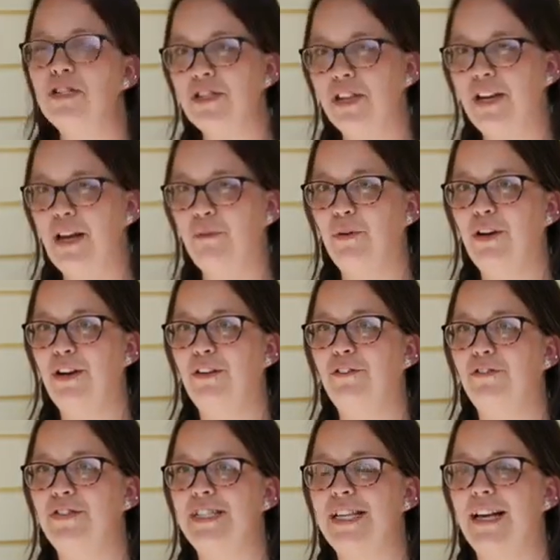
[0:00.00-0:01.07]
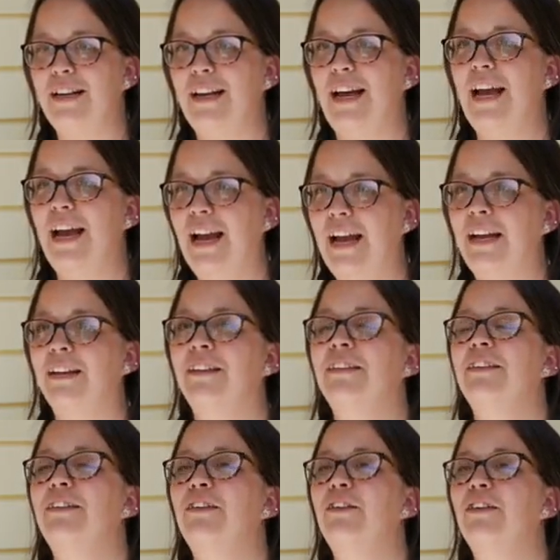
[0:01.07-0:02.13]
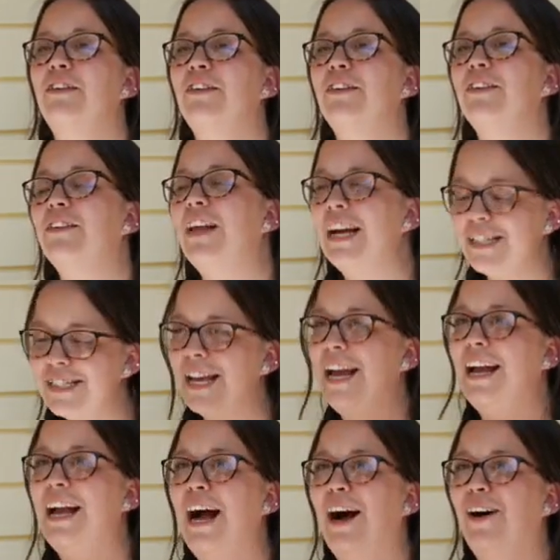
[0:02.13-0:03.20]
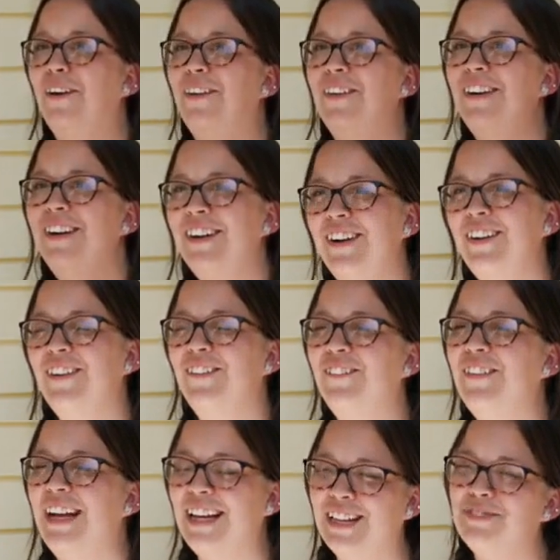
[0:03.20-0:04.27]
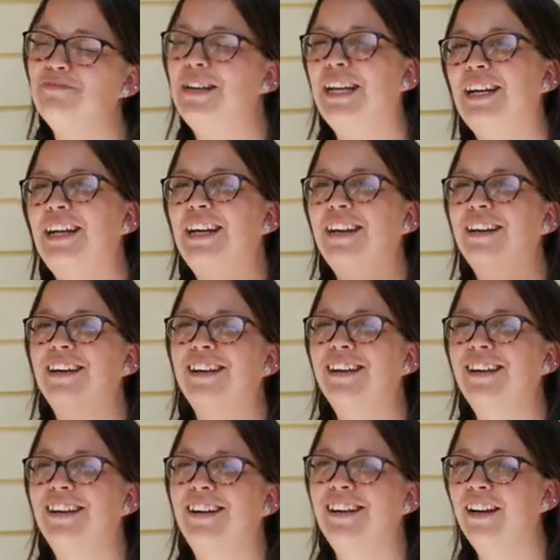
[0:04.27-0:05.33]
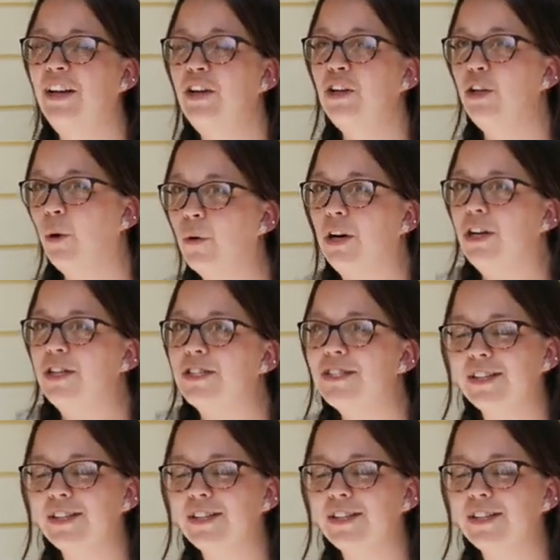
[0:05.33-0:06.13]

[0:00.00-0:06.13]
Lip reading: that I would have said, hey, let's hang out. We could be yours.